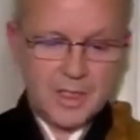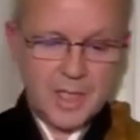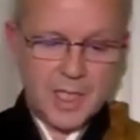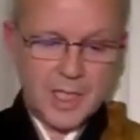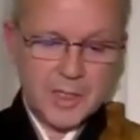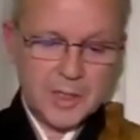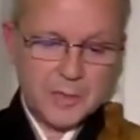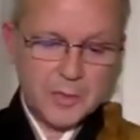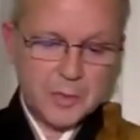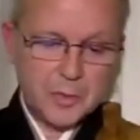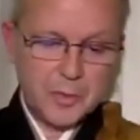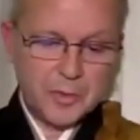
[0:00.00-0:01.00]
like the
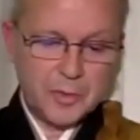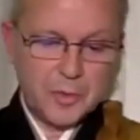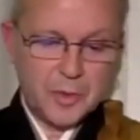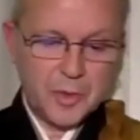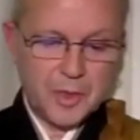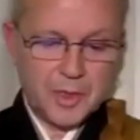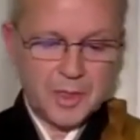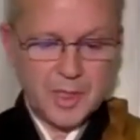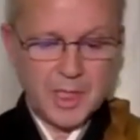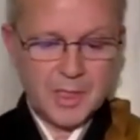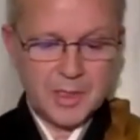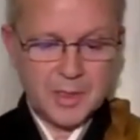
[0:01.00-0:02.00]
foot before
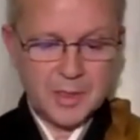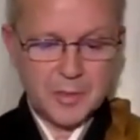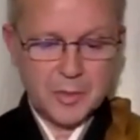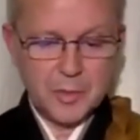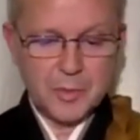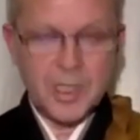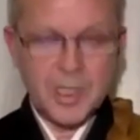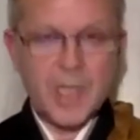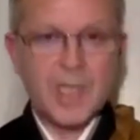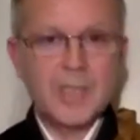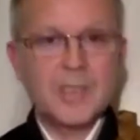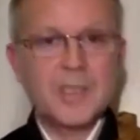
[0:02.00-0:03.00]
and the foot
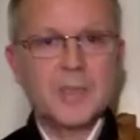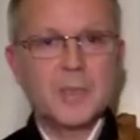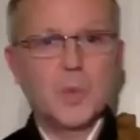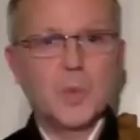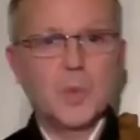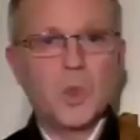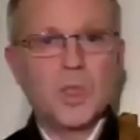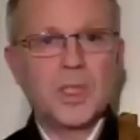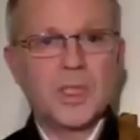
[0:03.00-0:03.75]
behind in walking.